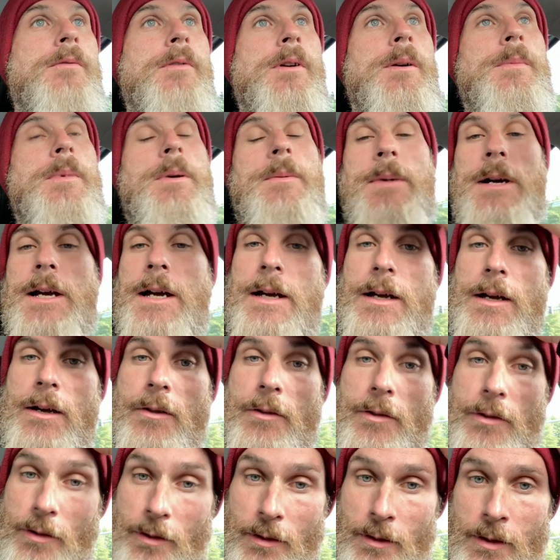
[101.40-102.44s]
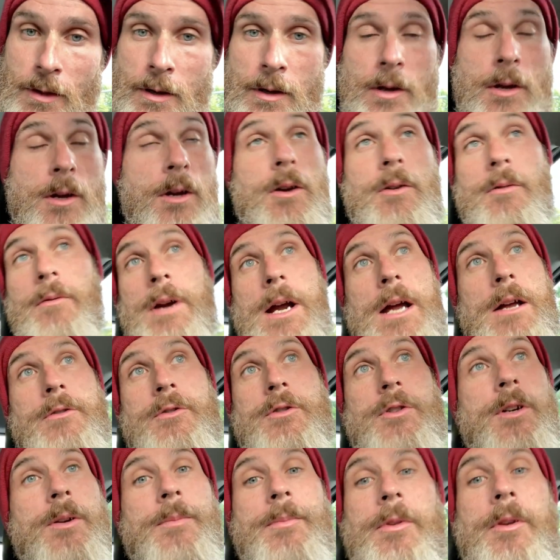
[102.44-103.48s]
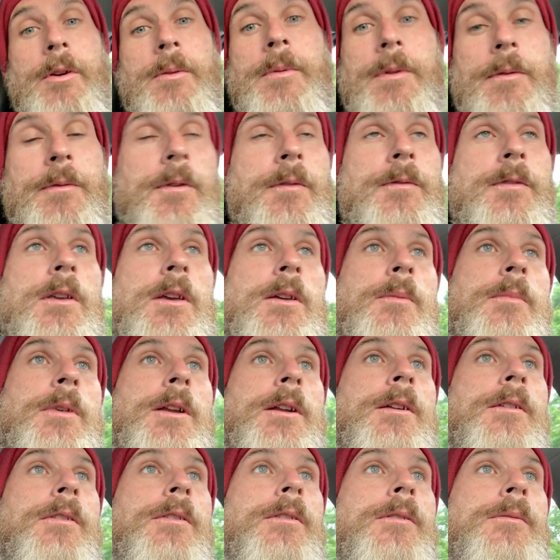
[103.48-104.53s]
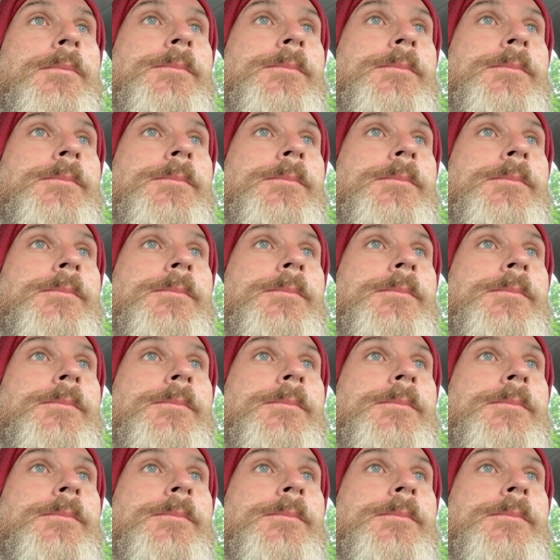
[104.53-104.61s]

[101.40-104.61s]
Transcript: right by my house. Round trip took me 15 minutes